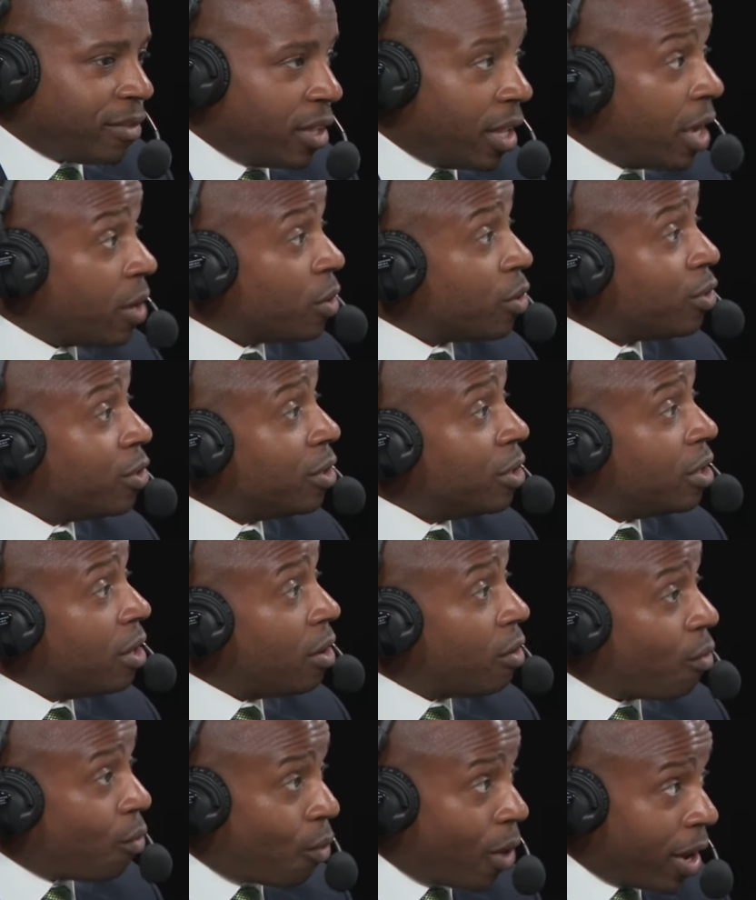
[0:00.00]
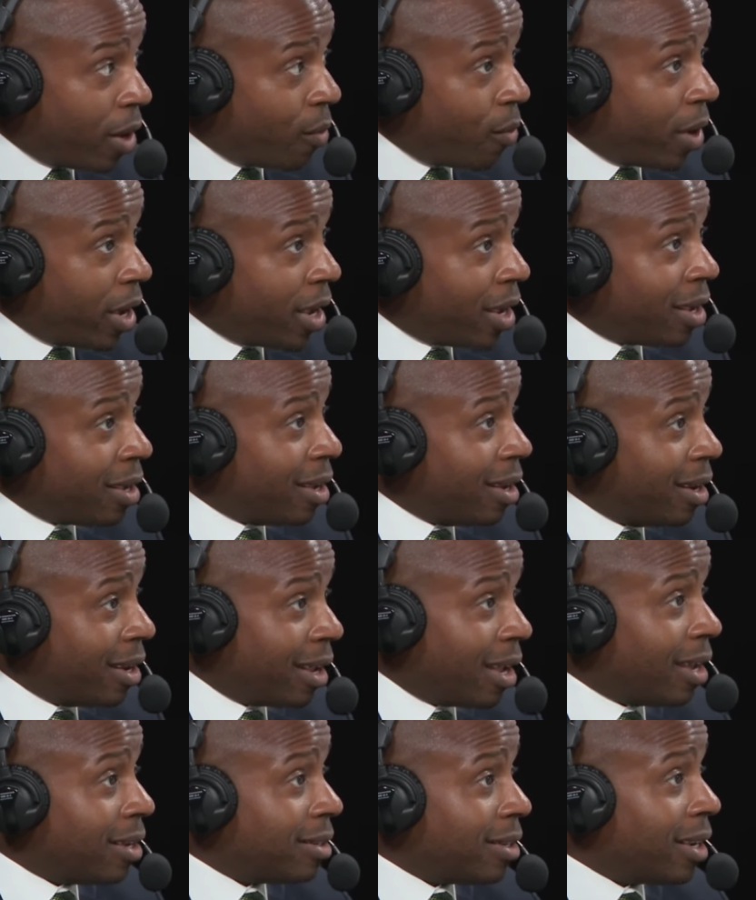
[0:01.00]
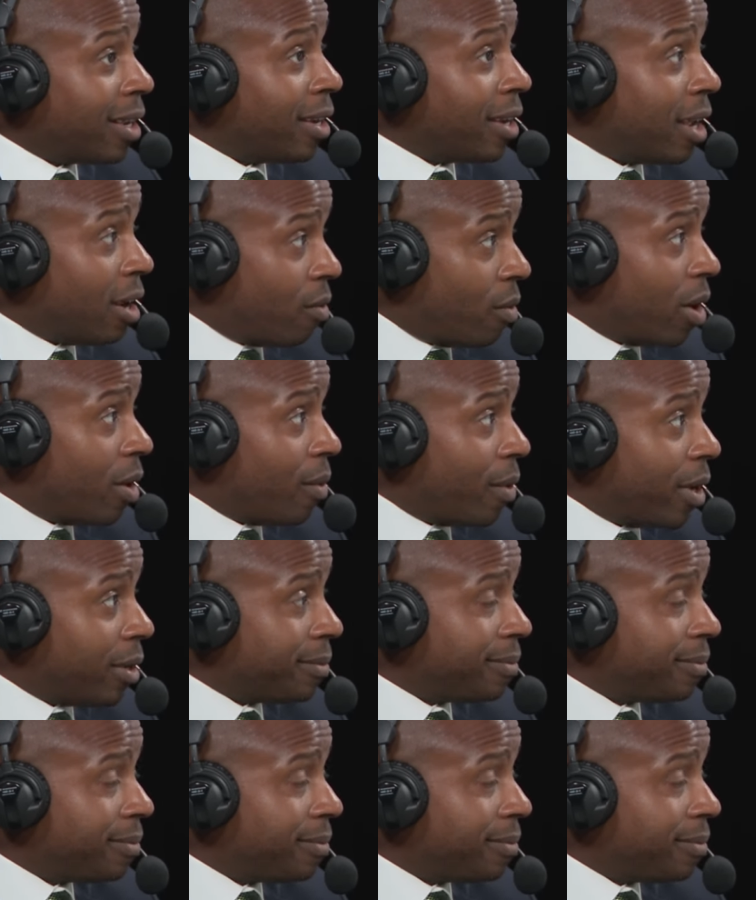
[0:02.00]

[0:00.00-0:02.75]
they understood right away, and it got taken down right away.